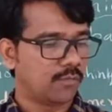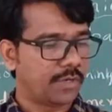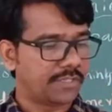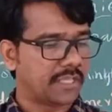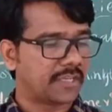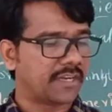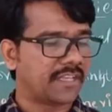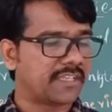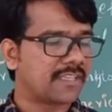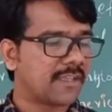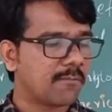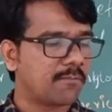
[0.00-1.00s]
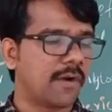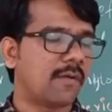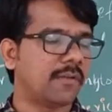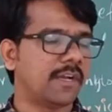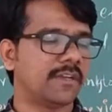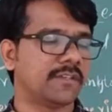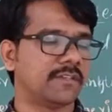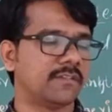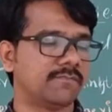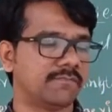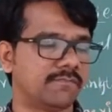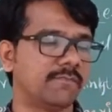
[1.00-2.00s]
We think it is permanent.
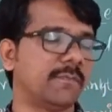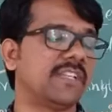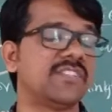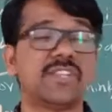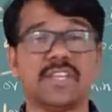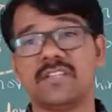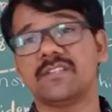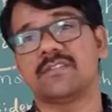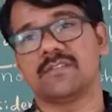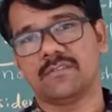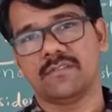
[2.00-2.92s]
May change.